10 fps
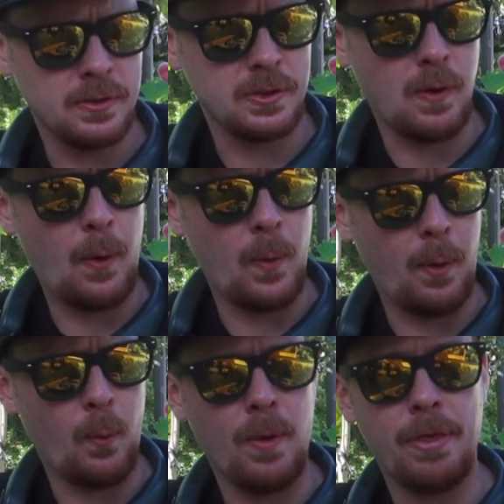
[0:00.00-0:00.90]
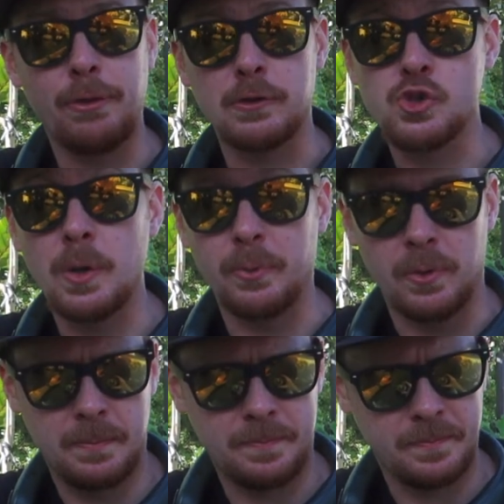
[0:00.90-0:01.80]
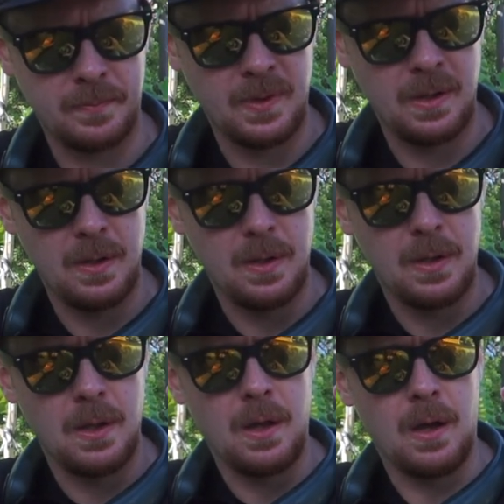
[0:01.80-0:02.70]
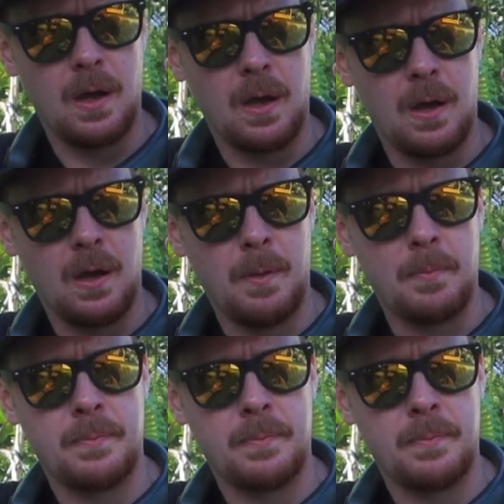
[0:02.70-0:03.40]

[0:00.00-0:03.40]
So I went with the triple. Um, what does